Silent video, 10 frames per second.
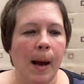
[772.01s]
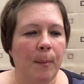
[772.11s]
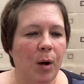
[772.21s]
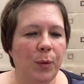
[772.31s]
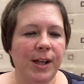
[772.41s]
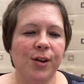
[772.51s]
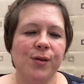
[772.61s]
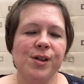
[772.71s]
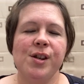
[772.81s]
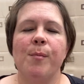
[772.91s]
But we
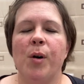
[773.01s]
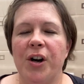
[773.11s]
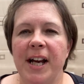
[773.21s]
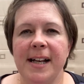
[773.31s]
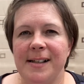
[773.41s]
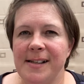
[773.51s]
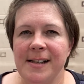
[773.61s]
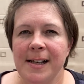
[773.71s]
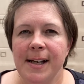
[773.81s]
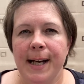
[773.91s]
use mnemonics.
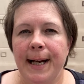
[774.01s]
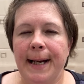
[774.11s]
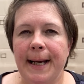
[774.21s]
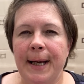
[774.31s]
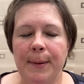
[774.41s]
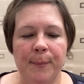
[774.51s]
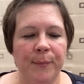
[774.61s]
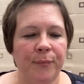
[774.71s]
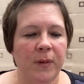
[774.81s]
I